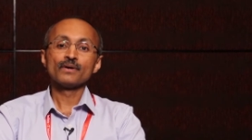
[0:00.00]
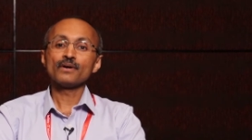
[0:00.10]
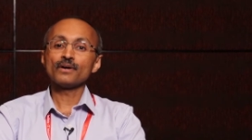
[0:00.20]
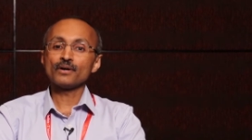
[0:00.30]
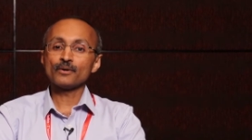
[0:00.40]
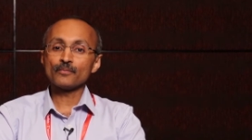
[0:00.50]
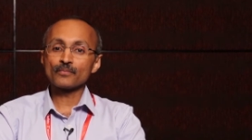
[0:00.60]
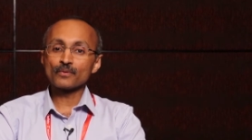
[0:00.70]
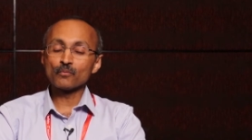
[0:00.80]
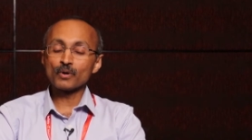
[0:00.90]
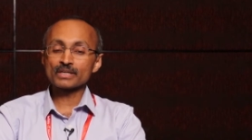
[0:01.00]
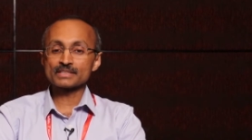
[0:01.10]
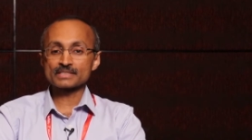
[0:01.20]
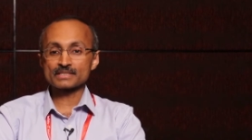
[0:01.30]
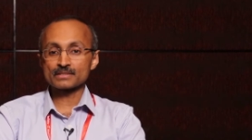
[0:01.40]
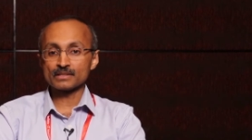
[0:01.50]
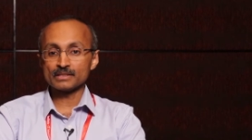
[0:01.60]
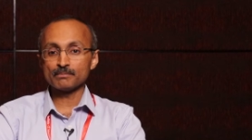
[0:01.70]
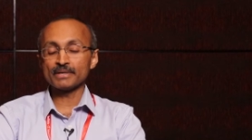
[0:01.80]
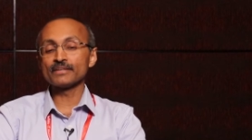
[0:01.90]
uh, what is
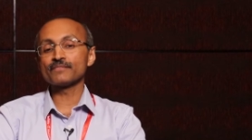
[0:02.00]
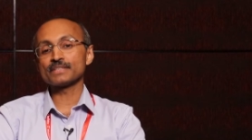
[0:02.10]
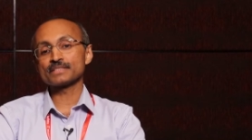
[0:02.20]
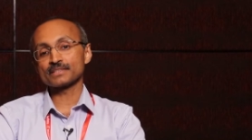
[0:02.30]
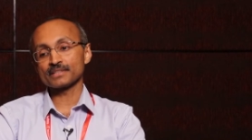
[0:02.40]
the benefits